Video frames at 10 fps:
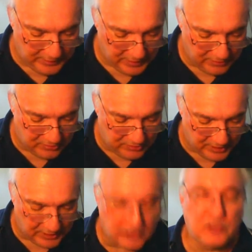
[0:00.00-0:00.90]

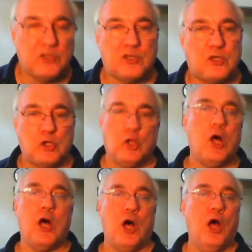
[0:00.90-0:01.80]
testicular
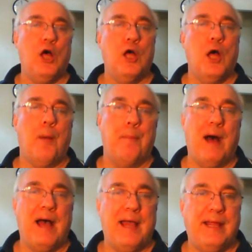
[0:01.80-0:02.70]
claw
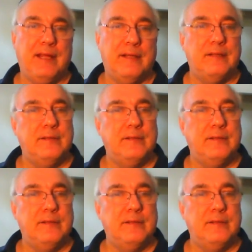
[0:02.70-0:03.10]
by